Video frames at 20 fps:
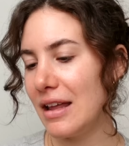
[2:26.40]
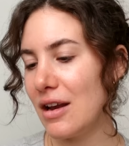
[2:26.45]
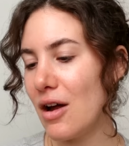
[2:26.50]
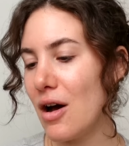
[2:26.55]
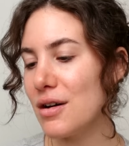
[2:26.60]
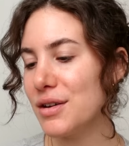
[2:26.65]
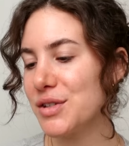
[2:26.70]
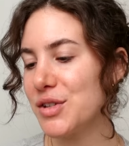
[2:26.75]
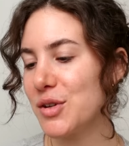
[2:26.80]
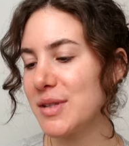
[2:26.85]
It
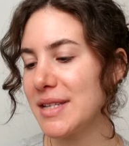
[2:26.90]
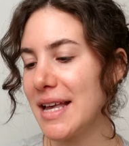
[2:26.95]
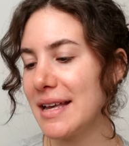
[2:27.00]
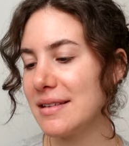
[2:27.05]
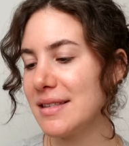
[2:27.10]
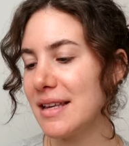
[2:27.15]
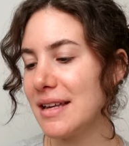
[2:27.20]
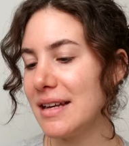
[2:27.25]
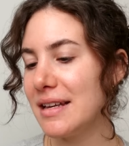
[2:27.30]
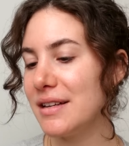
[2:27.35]
also
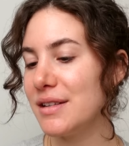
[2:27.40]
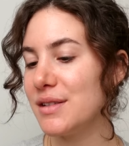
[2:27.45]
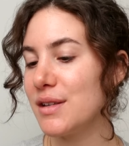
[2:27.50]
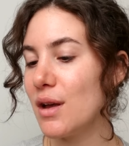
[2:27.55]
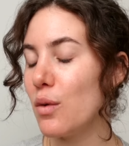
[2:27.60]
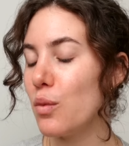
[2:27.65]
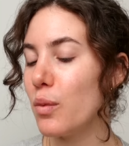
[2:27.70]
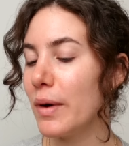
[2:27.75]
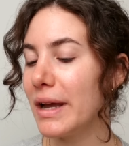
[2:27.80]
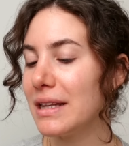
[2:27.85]
says that it is
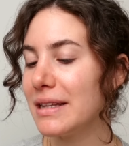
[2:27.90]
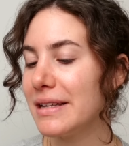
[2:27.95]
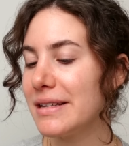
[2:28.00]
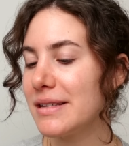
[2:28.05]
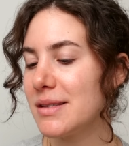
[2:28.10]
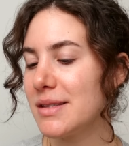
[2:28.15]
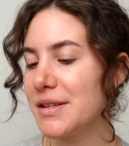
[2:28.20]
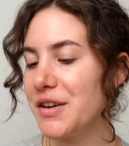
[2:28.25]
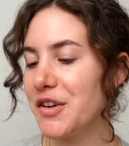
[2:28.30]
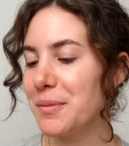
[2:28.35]
a
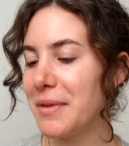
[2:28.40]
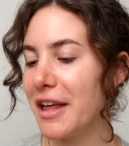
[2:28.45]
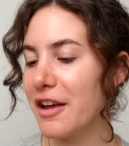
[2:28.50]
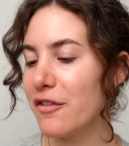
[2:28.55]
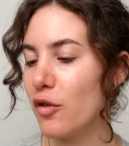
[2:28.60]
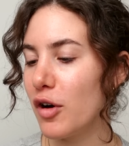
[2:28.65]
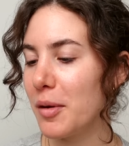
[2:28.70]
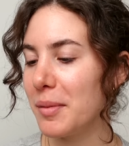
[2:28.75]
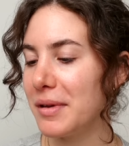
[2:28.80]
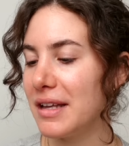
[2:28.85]
weightless serum-like
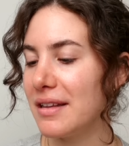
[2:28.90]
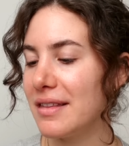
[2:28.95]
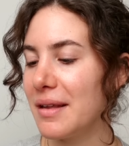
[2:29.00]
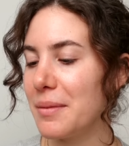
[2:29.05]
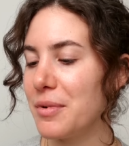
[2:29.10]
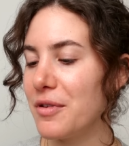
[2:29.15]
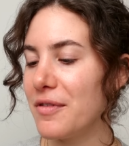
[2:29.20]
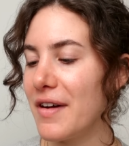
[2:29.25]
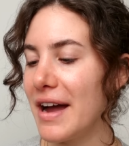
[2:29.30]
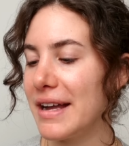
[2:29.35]
formula
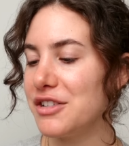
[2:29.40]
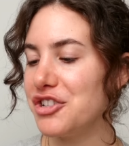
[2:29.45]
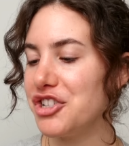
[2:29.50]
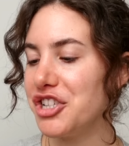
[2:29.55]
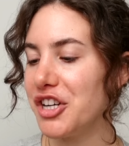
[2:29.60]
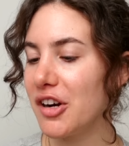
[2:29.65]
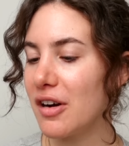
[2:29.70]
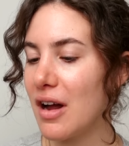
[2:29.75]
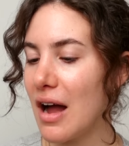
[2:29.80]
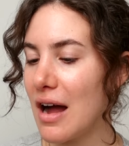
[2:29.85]
that provides
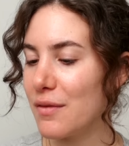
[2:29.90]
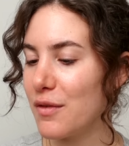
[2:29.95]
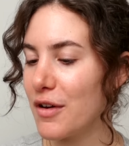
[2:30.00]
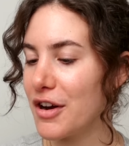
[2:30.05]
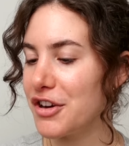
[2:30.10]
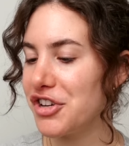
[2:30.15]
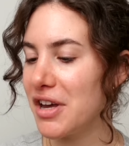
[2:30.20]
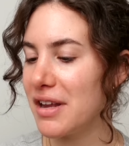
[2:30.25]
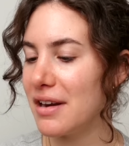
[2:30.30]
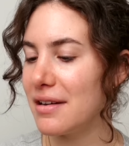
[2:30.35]
sheer
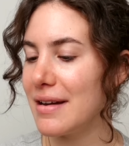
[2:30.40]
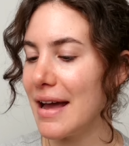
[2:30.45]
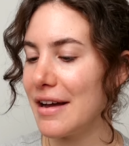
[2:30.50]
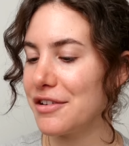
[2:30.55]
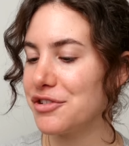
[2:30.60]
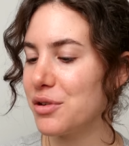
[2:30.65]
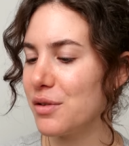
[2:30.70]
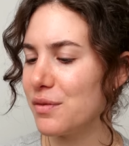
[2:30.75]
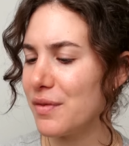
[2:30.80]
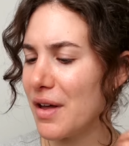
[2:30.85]
coverage and a
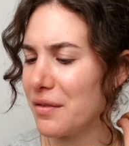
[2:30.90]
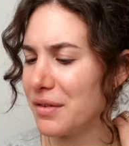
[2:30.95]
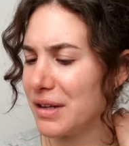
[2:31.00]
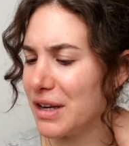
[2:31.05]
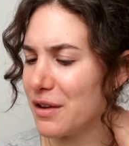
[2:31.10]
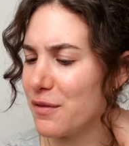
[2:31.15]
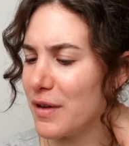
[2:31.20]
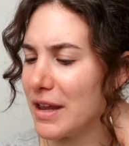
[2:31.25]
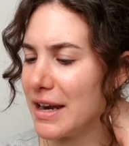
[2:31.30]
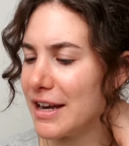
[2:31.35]
natural velvety
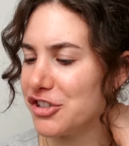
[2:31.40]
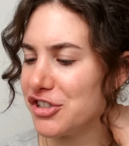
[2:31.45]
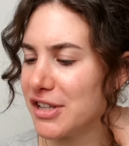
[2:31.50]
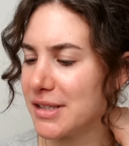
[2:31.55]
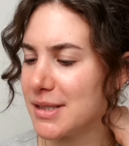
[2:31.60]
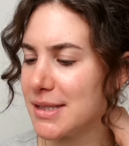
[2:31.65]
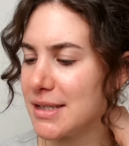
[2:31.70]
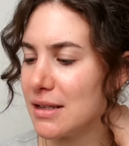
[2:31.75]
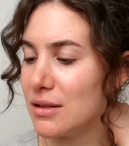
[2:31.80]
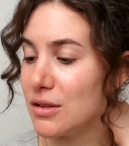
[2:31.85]
finish
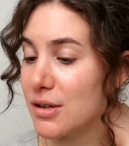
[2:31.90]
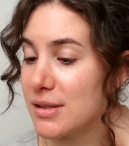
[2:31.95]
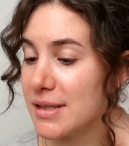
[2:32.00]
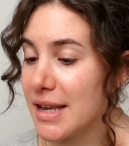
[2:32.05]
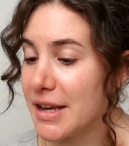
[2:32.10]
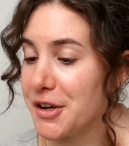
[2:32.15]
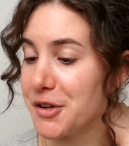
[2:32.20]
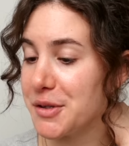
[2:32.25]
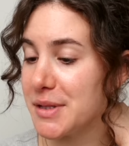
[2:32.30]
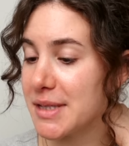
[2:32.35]
that still looks
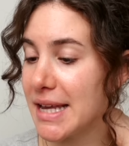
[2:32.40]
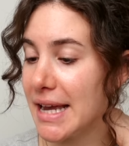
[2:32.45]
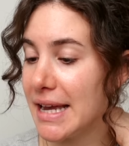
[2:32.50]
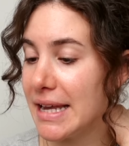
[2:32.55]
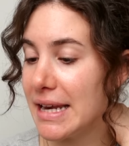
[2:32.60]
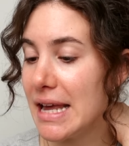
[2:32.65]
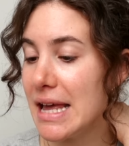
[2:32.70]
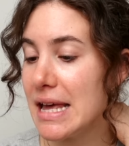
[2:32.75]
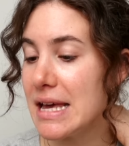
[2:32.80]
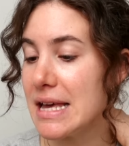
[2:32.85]
like your
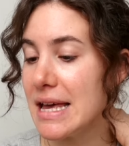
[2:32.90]
skin.